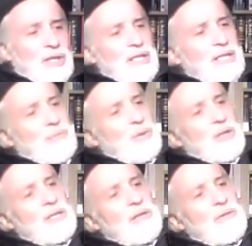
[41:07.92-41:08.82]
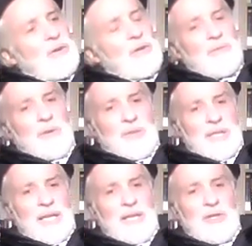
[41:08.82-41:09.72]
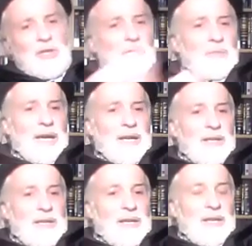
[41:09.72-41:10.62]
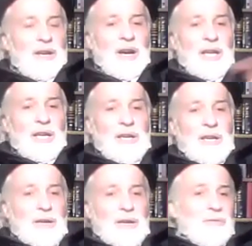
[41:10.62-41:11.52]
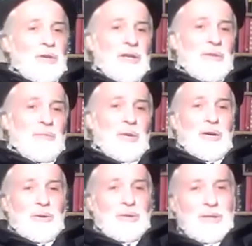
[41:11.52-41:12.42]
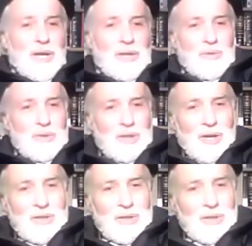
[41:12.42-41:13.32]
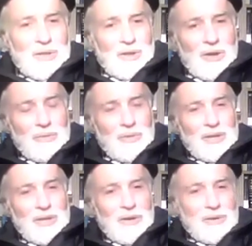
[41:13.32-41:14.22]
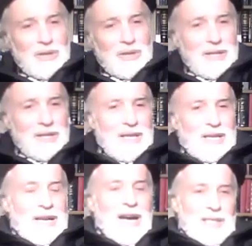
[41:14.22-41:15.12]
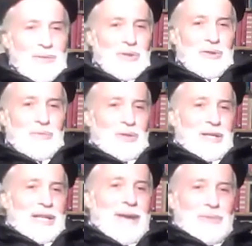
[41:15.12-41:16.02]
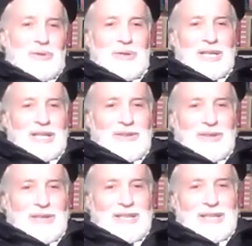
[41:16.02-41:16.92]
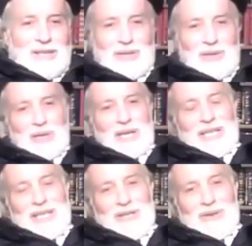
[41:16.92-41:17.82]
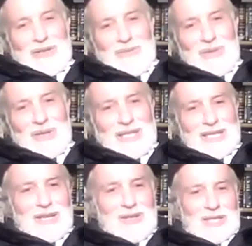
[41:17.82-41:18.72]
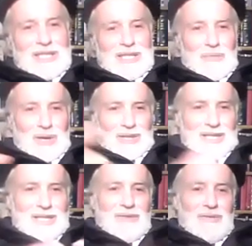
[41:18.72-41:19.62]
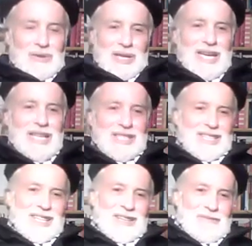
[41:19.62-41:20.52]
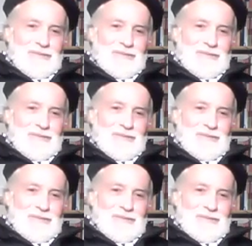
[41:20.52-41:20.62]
is a process of going from synergy to matter. If you give me all the nitrogen, oxygen, carbon, and all that, ask me to put an apple together. There's no way I can do it because synergy is a process of creation. Yeah.